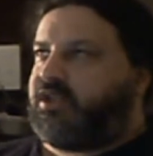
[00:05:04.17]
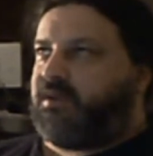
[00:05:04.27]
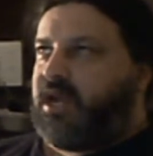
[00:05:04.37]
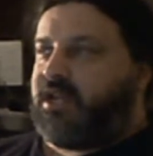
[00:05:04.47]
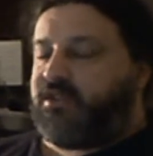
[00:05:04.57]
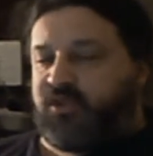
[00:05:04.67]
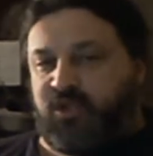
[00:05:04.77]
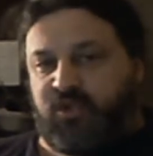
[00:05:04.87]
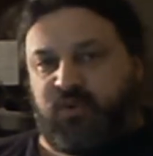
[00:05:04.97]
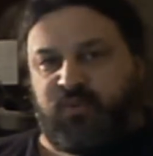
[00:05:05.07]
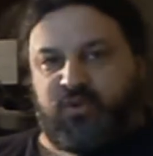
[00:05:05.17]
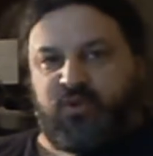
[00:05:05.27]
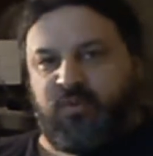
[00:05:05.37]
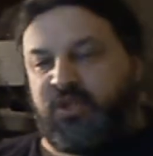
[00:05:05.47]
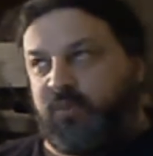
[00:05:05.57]
tries to do
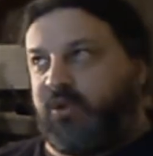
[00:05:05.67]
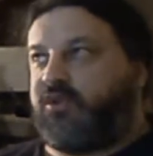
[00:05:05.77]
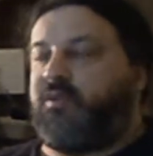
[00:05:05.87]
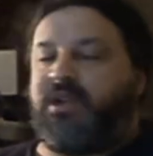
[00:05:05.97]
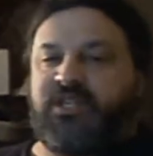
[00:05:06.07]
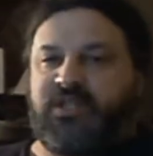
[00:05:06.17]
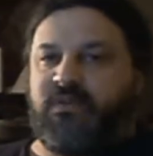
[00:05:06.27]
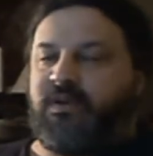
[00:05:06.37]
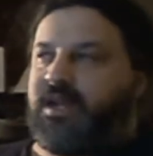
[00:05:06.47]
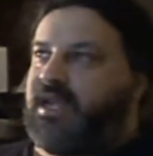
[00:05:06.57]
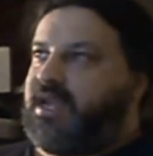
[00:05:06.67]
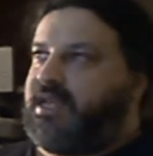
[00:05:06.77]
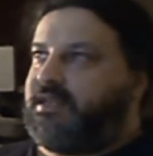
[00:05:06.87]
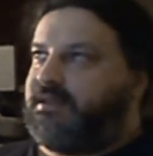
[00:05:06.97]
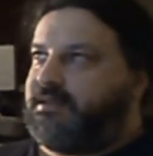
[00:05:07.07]
too much or put too much into her
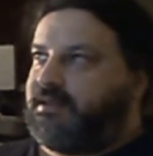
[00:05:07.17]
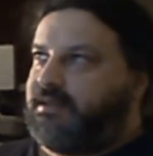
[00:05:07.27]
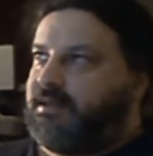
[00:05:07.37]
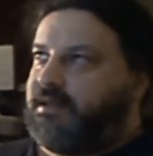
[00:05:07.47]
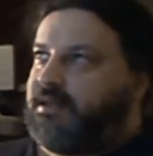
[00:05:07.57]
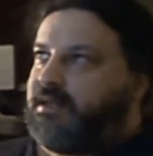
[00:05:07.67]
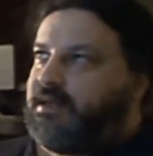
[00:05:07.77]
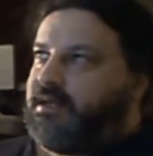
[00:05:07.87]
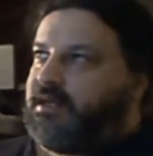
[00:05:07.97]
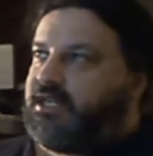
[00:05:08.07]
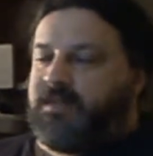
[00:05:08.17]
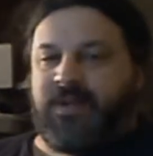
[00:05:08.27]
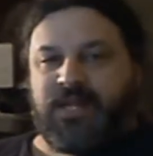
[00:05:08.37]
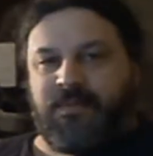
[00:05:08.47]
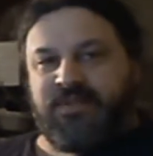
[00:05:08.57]
hands, she
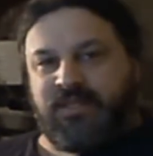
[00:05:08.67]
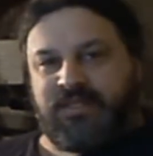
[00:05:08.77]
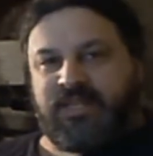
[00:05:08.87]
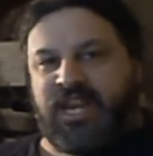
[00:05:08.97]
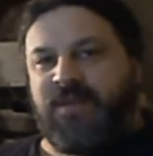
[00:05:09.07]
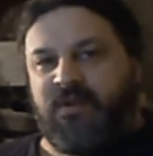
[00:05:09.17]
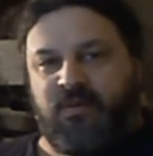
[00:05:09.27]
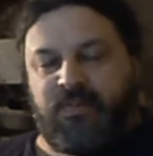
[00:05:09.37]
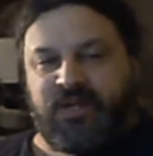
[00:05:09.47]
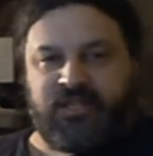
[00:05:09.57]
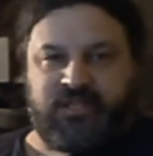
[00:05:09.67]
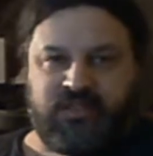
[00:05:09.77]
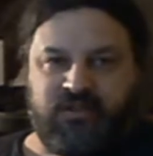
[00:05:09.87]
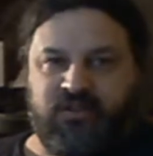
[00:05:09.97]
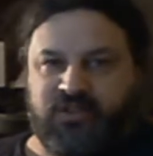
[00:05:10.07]
becomes unstable because she's
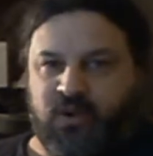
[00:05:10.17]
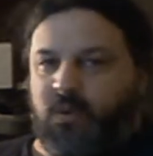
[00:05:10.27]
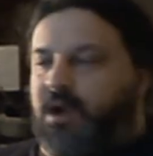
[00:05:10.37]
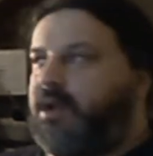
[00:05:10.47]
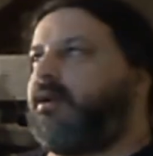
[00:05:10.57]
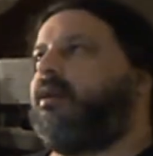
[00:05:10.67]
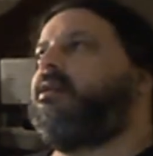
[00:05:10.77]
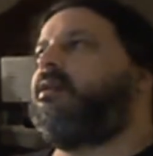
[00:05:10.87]
still using a walker,